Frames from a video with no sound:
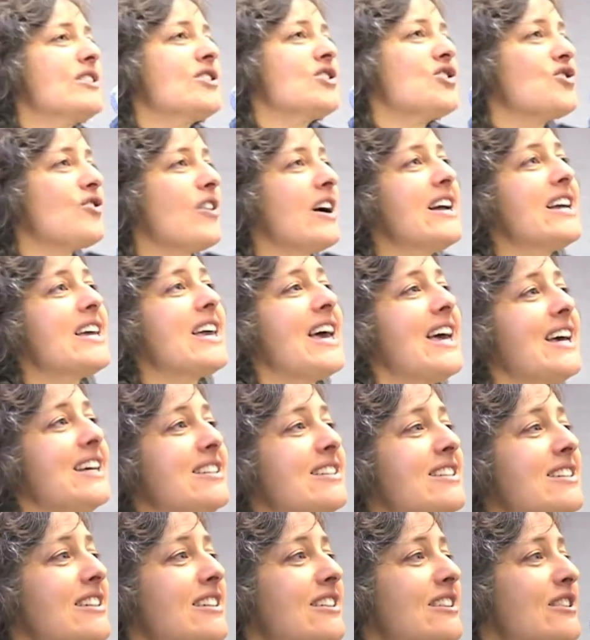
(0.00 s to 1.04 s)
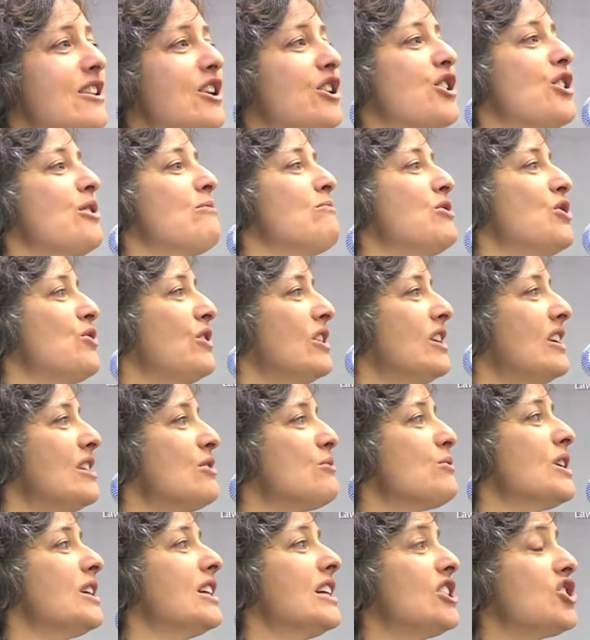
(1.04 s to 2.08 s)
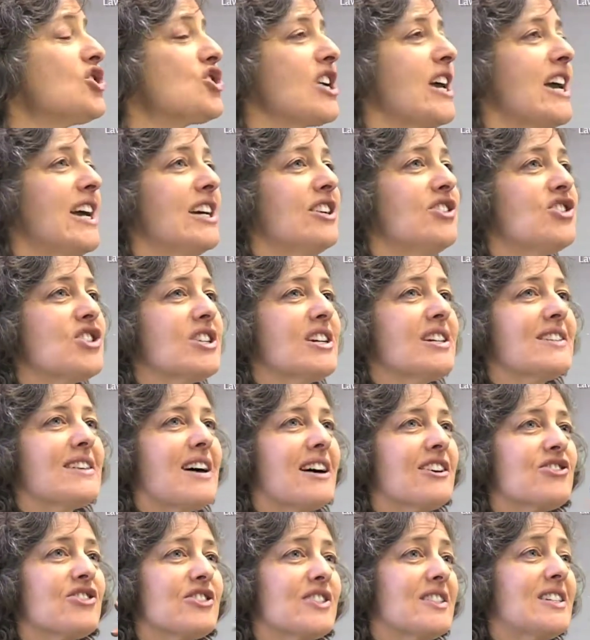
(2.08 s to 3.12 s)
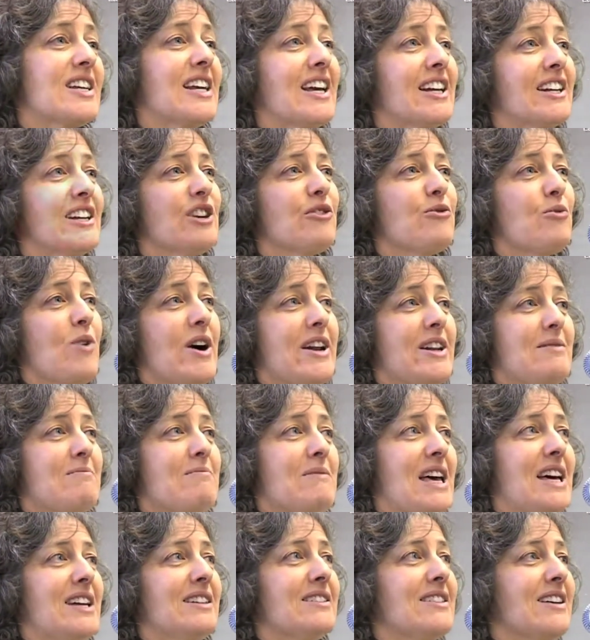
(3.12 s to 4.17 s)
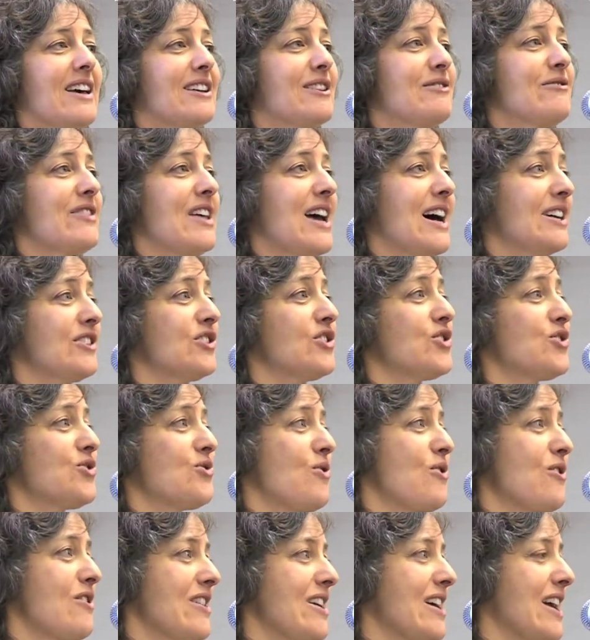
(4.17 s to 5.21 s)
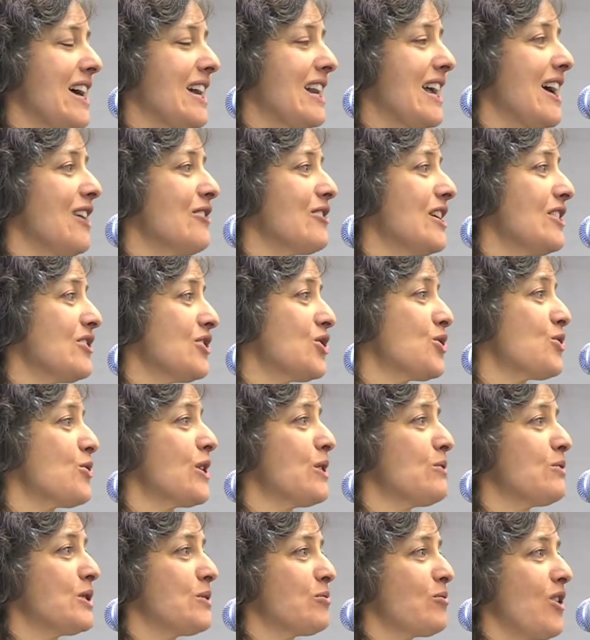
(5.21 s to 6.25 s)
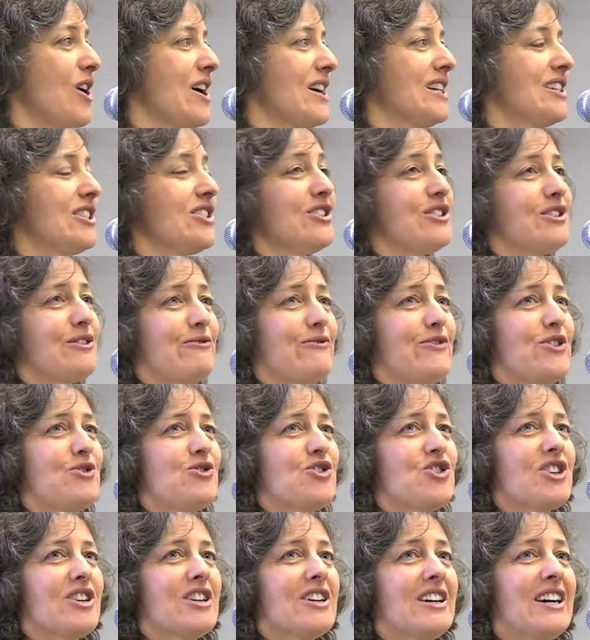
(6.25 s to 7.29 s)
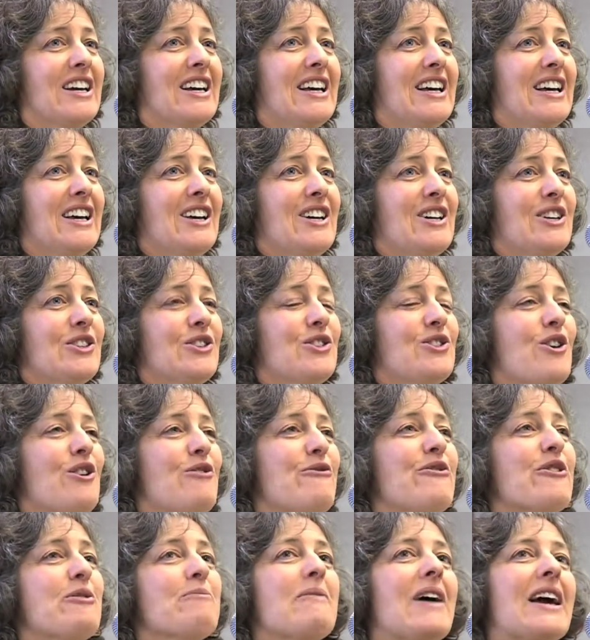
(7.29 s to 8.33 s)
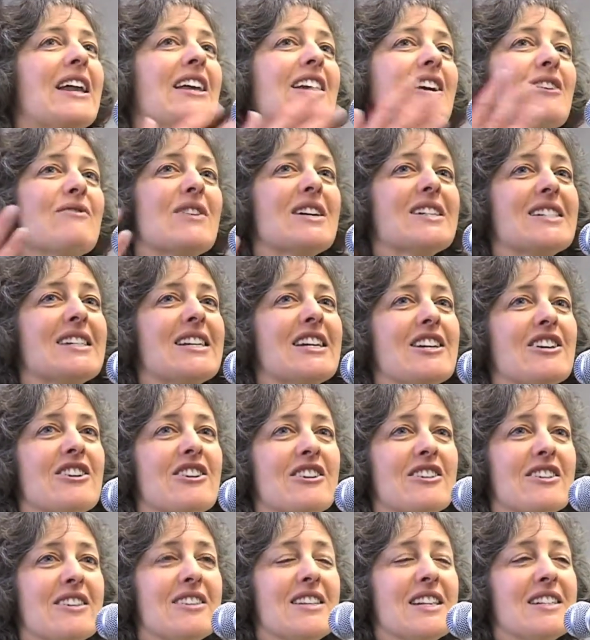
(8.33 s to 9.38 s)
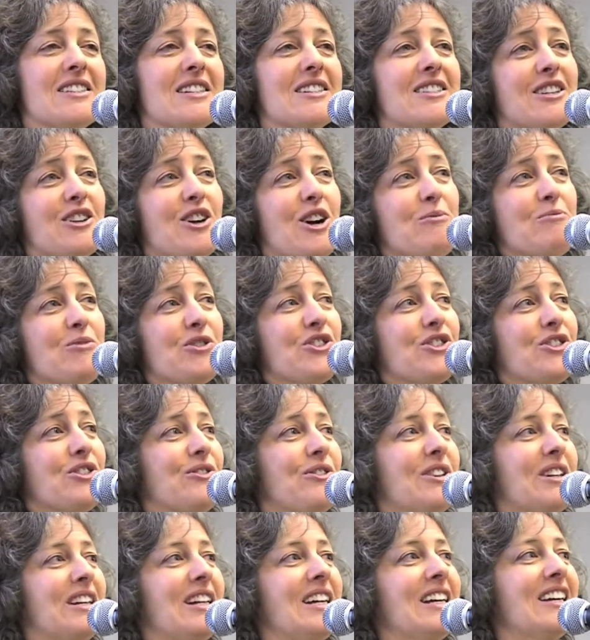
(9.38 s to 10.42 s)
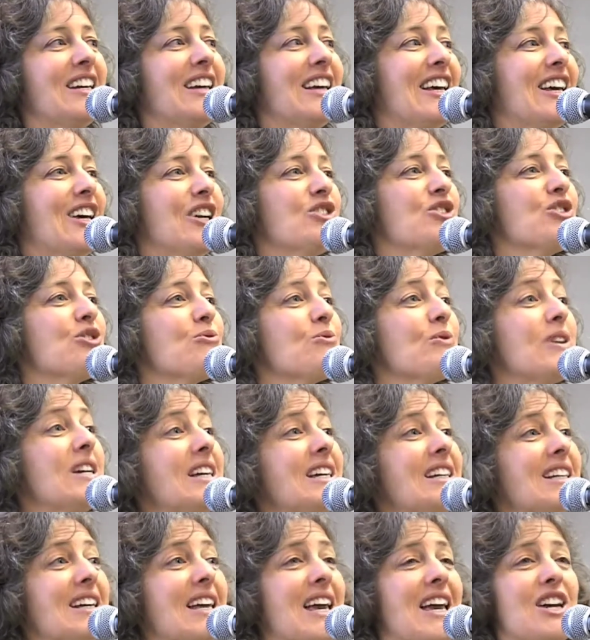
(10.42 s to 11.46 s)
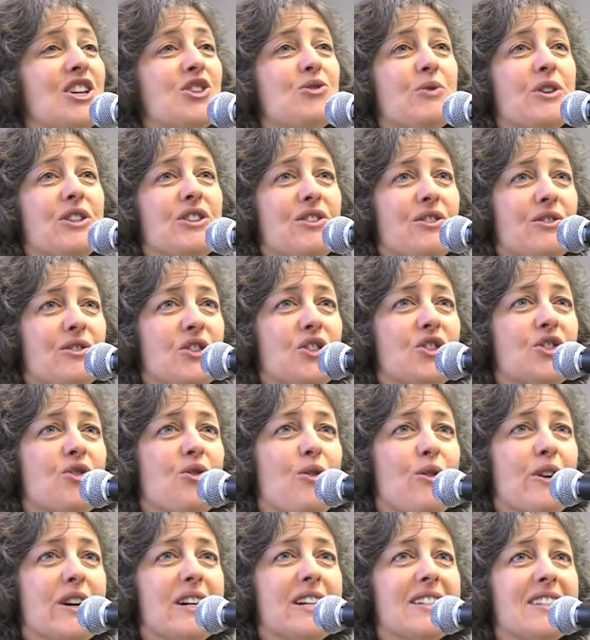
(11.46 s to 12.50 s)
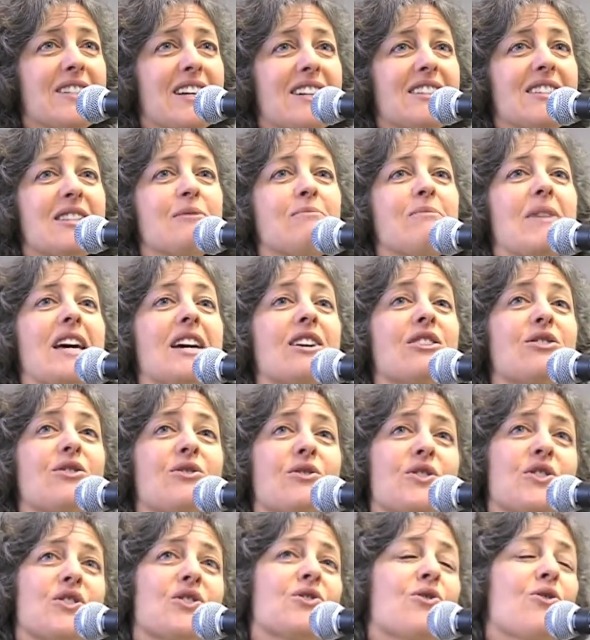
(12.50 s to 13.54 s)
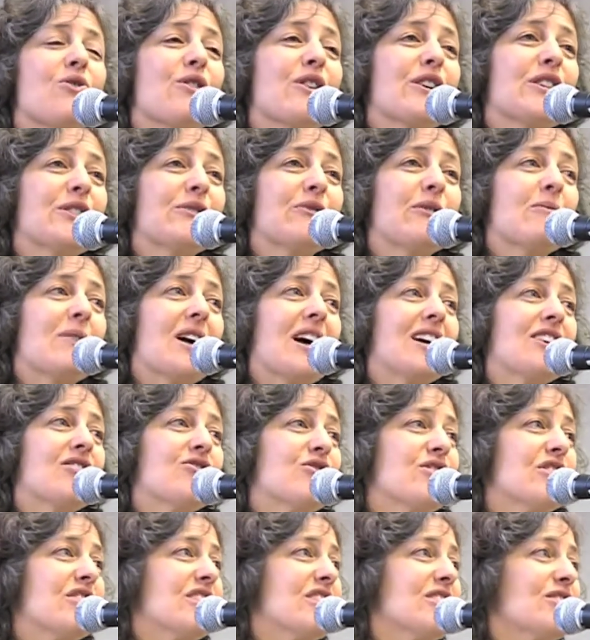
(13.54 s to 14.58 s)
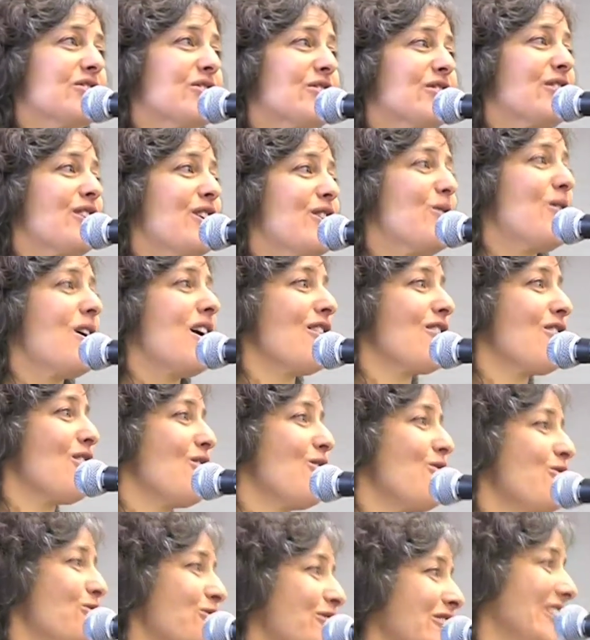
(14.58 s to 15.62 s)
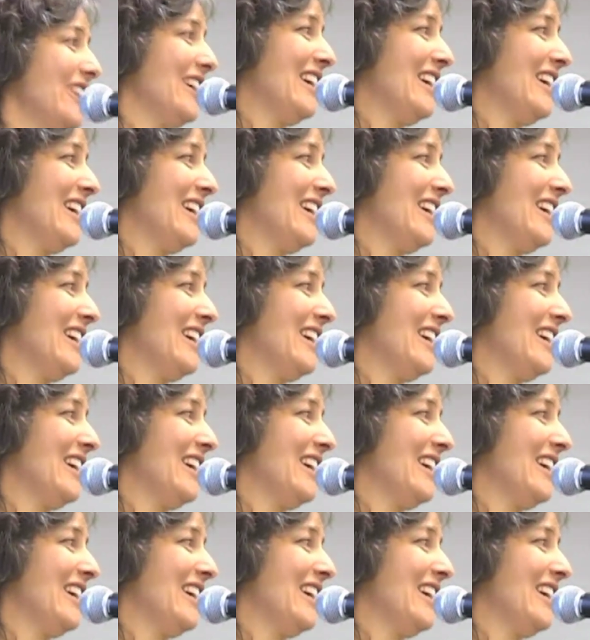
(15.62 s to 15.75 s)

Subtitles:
the strike ended, the community really changed its understanding of what it meant and of that story and how that story was brought into the future. So for many of us here, this is an opportunity to re-engage with those stories and to make those stories from 100 years ago our own.